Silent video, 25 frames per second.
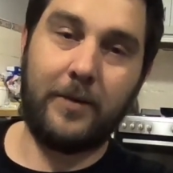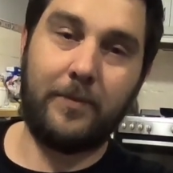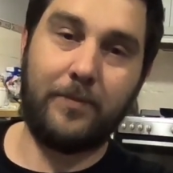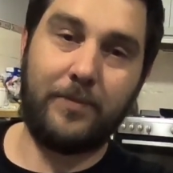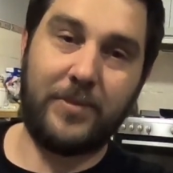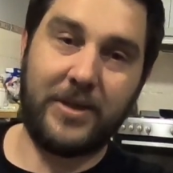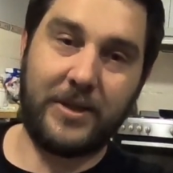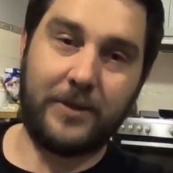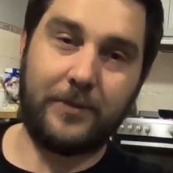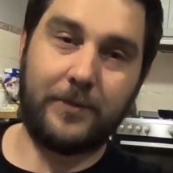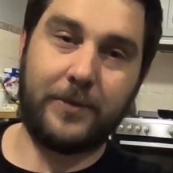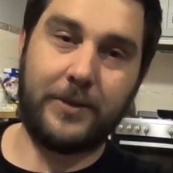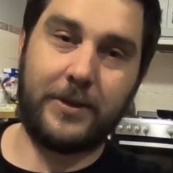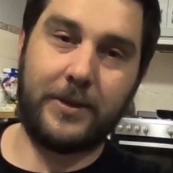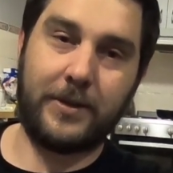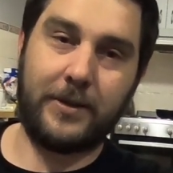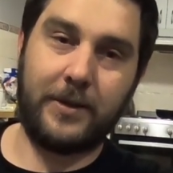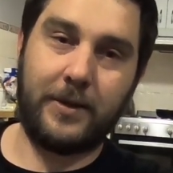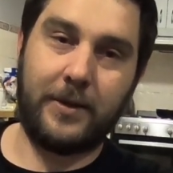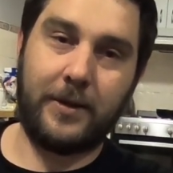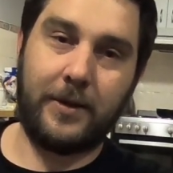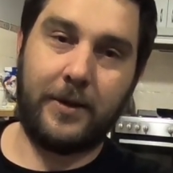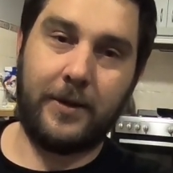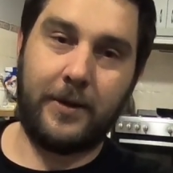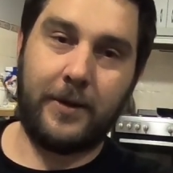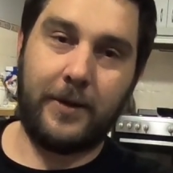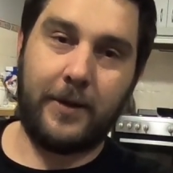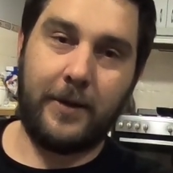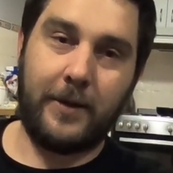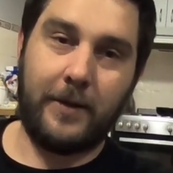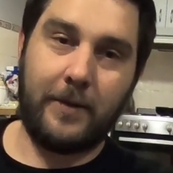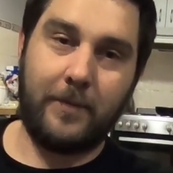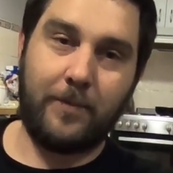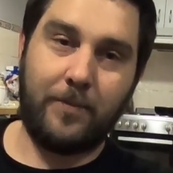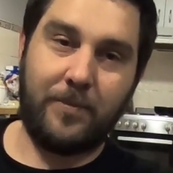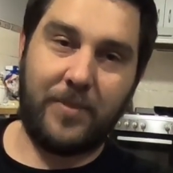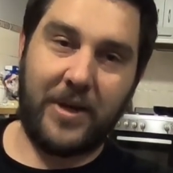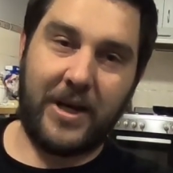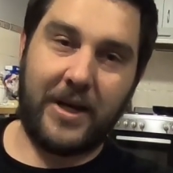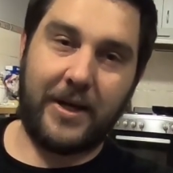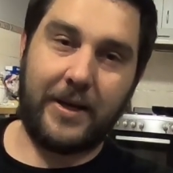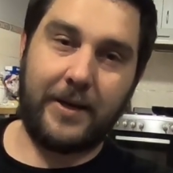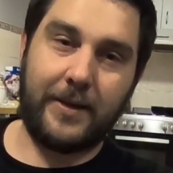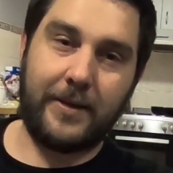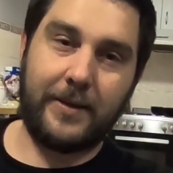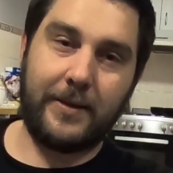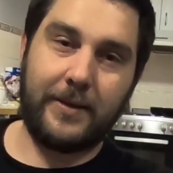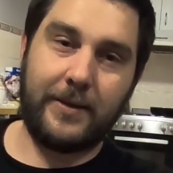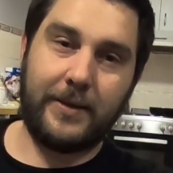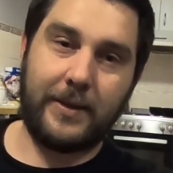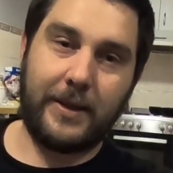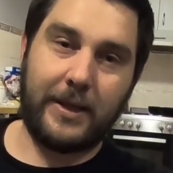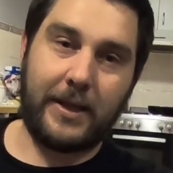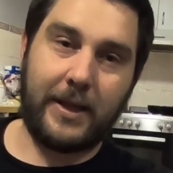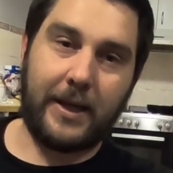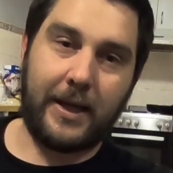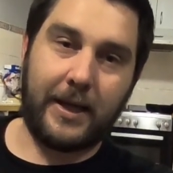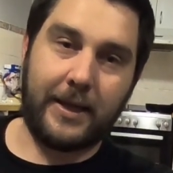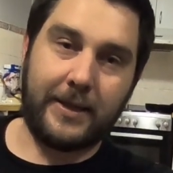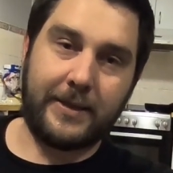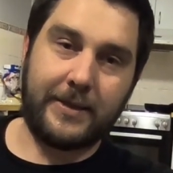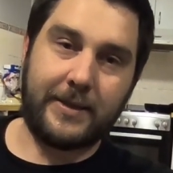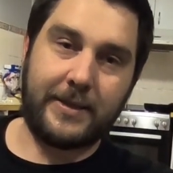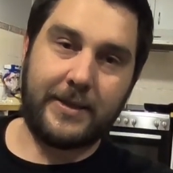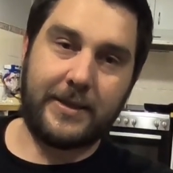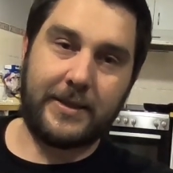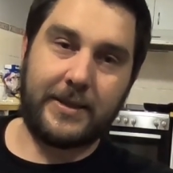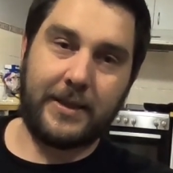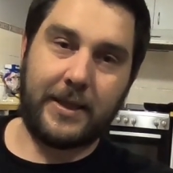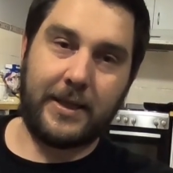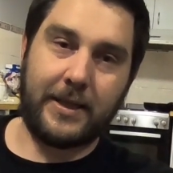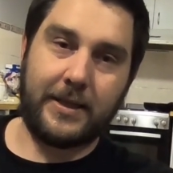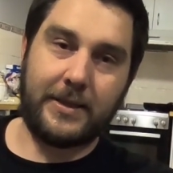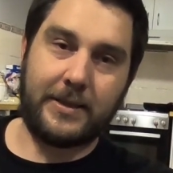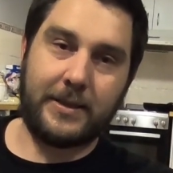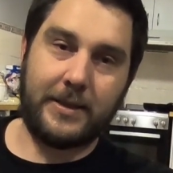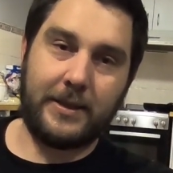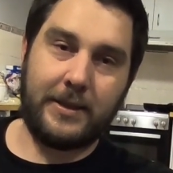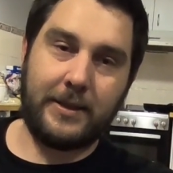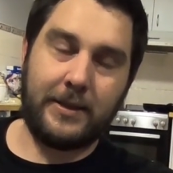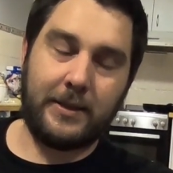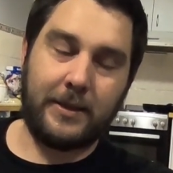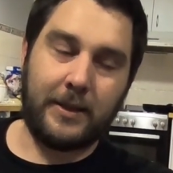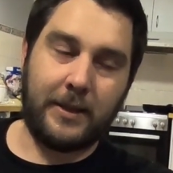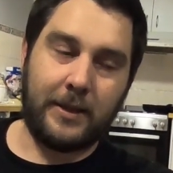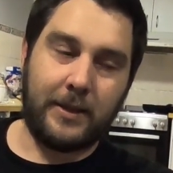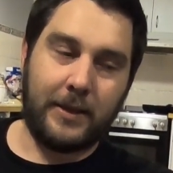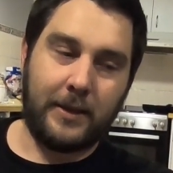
Build better, understanding